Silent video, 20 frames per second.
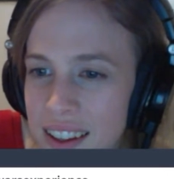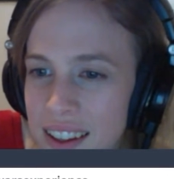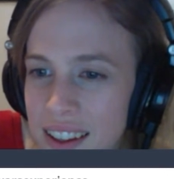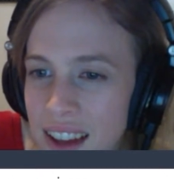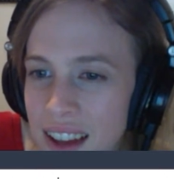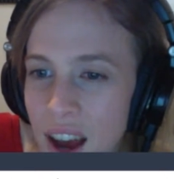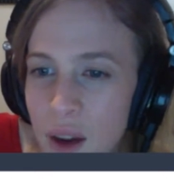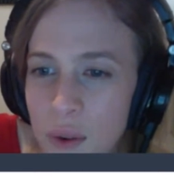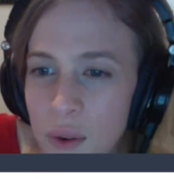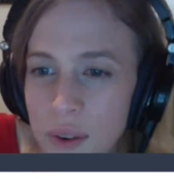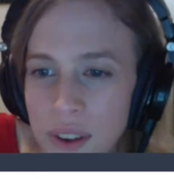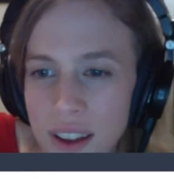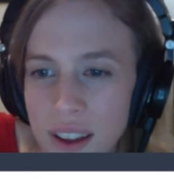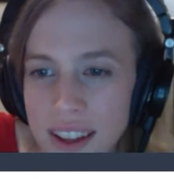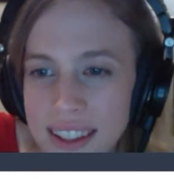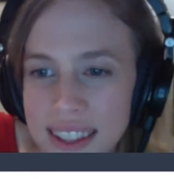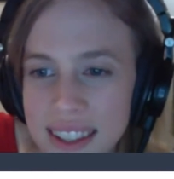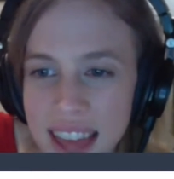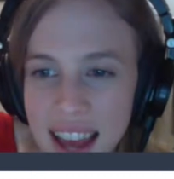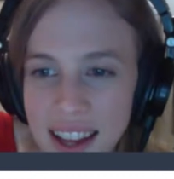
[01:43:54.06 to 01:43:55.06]
Oh,
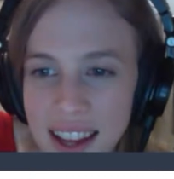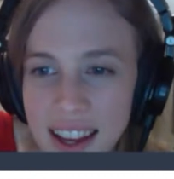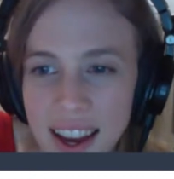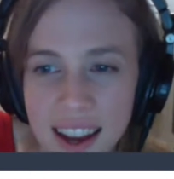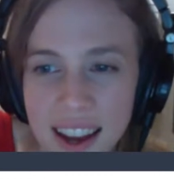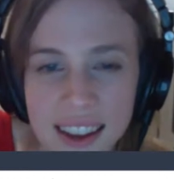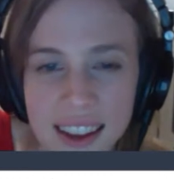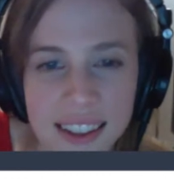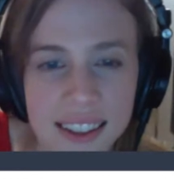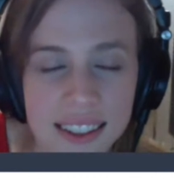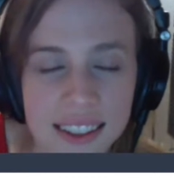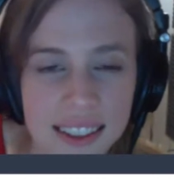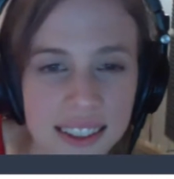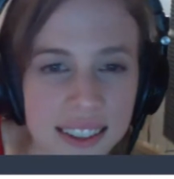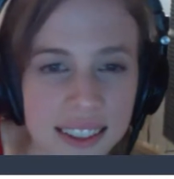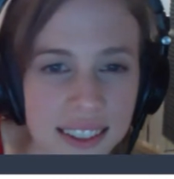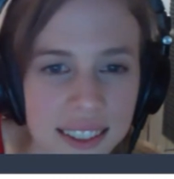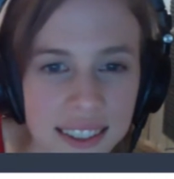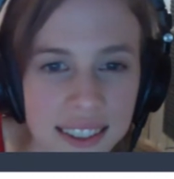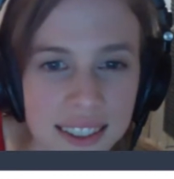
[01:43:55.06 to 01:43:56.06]
it's that guy.
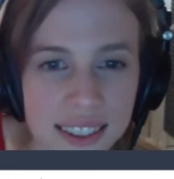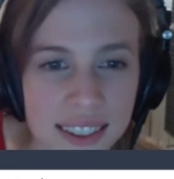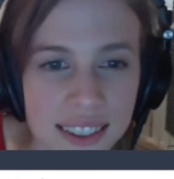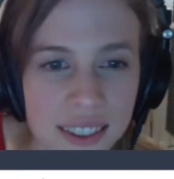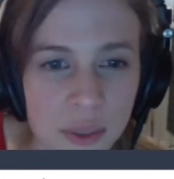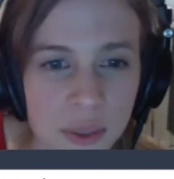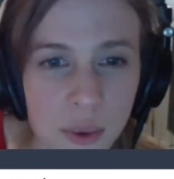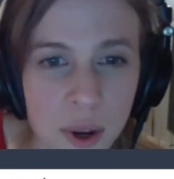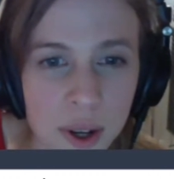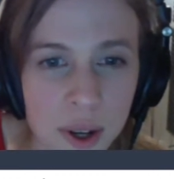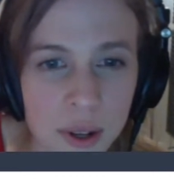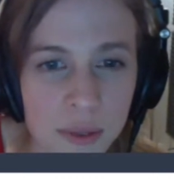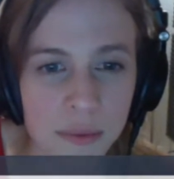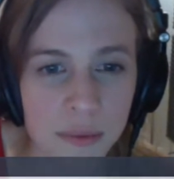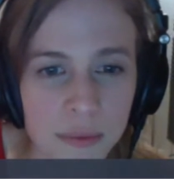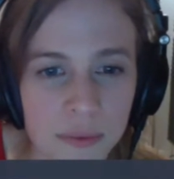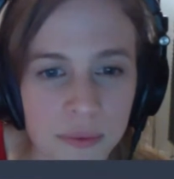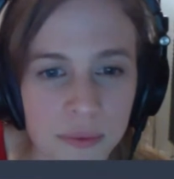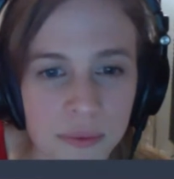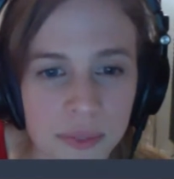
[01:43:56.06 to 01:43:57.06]
Welcome.
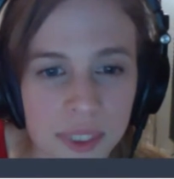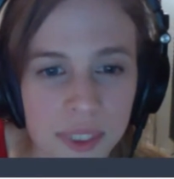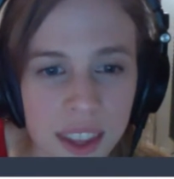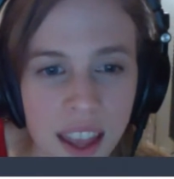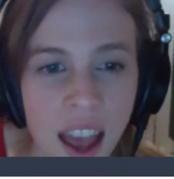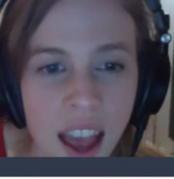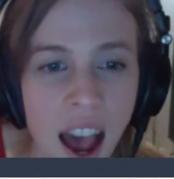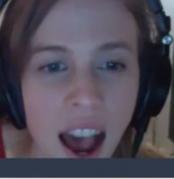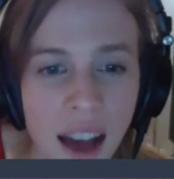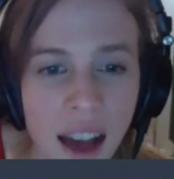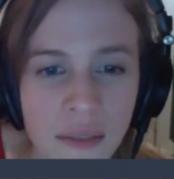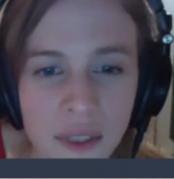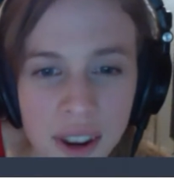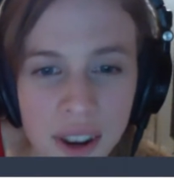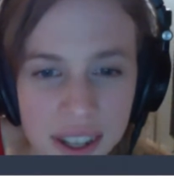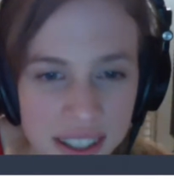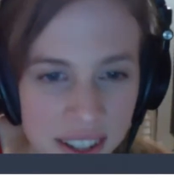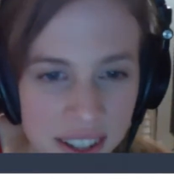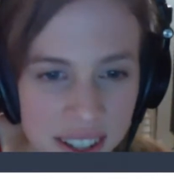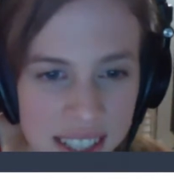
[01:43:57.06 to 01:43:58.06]
I'm
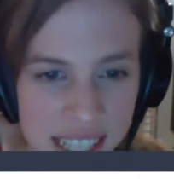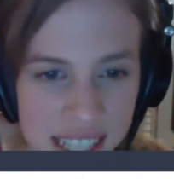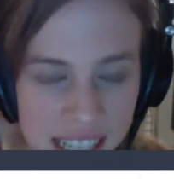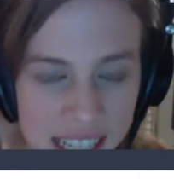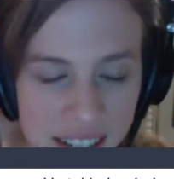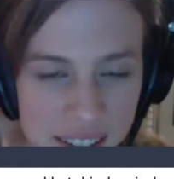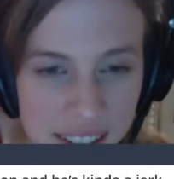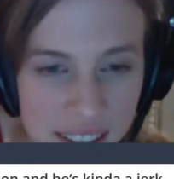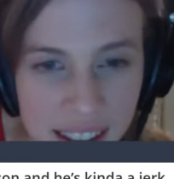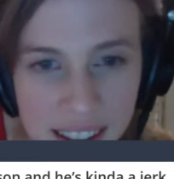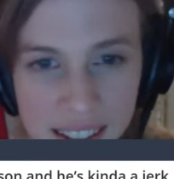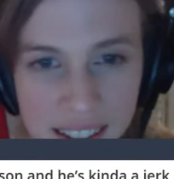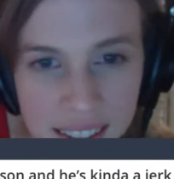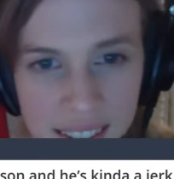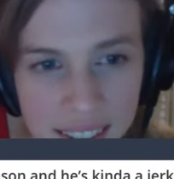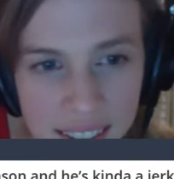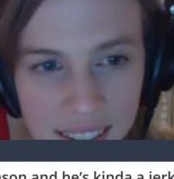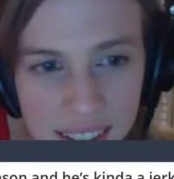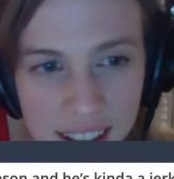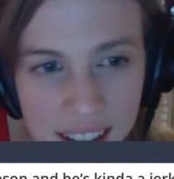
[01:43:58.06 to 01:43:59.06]
very sorry to hear that.
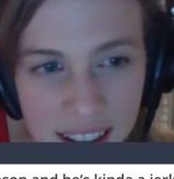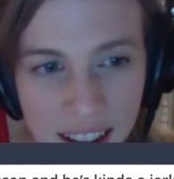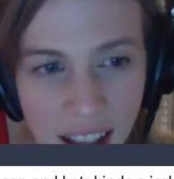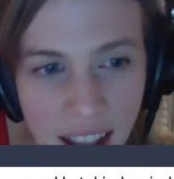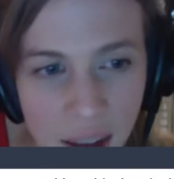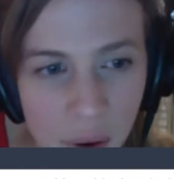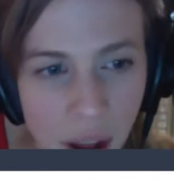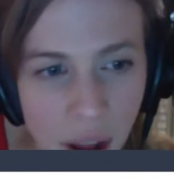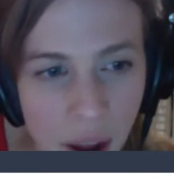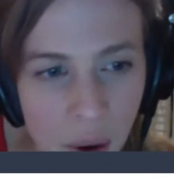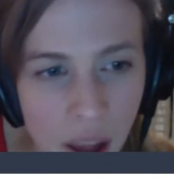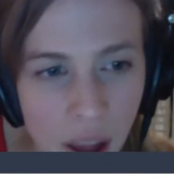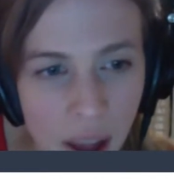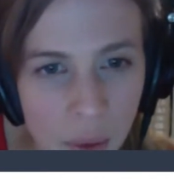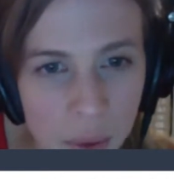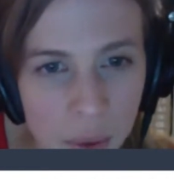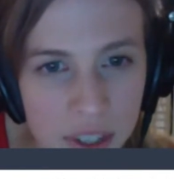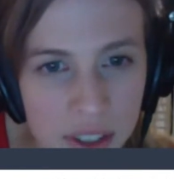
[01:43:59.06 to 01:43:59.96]
Yeah, I, I, I, wish